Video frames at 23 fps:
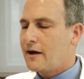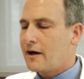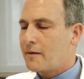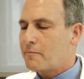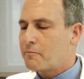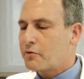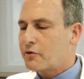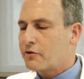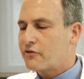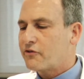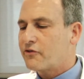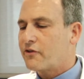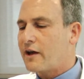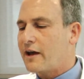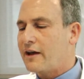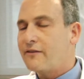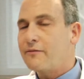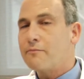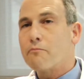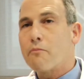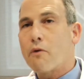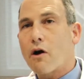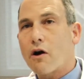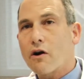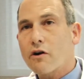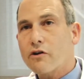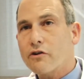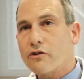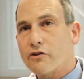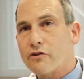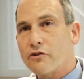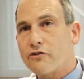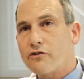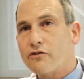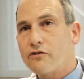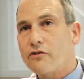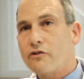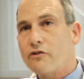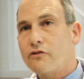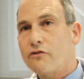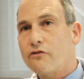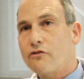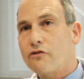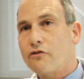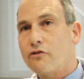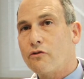precise markers
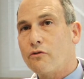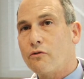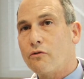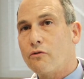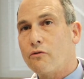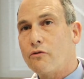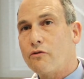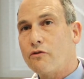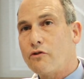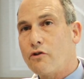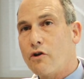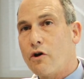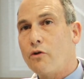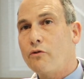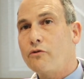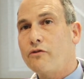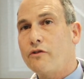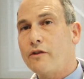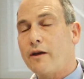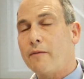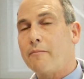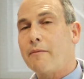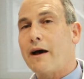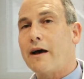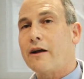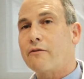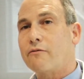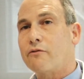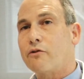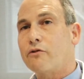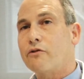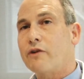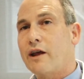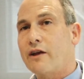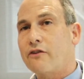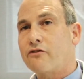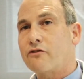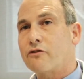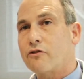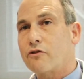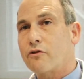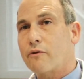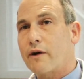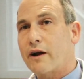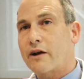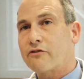to note the amount of rotational
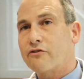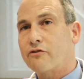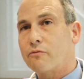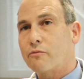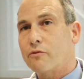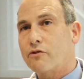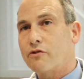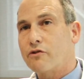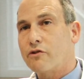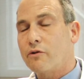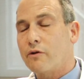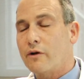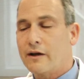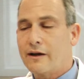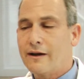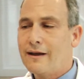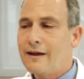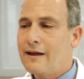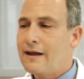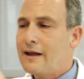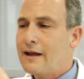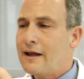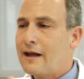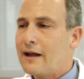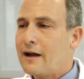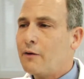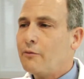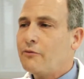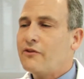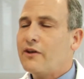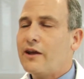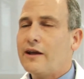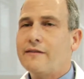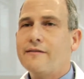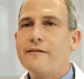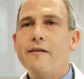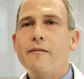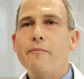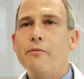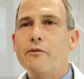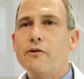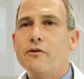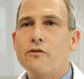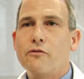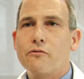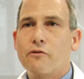correction we're doing. And I would say a
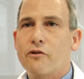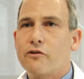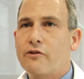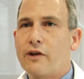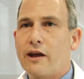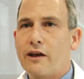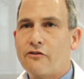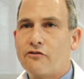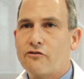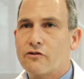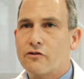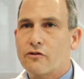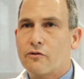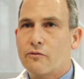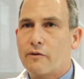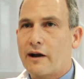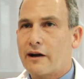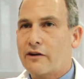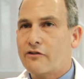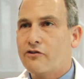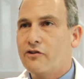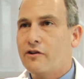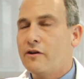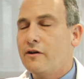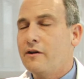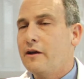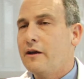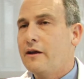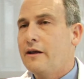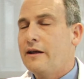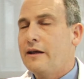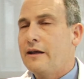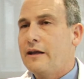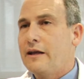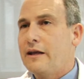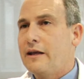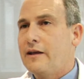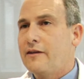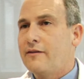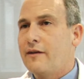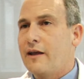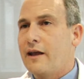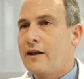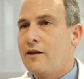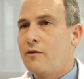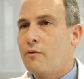typical rotational correction is
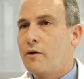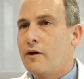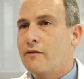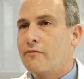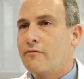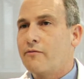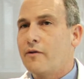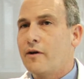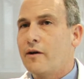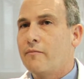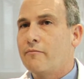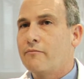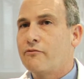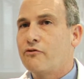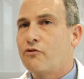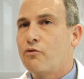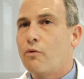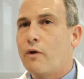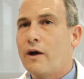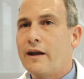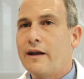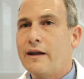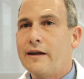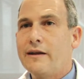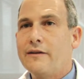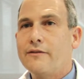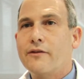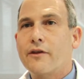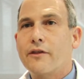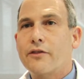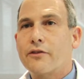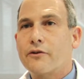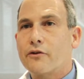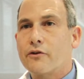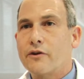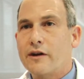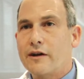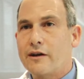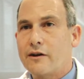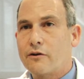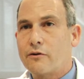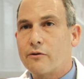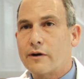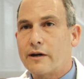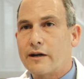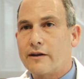anywhere from 20 to 30
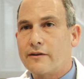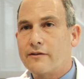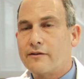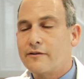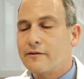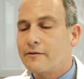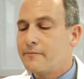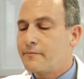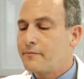degrees.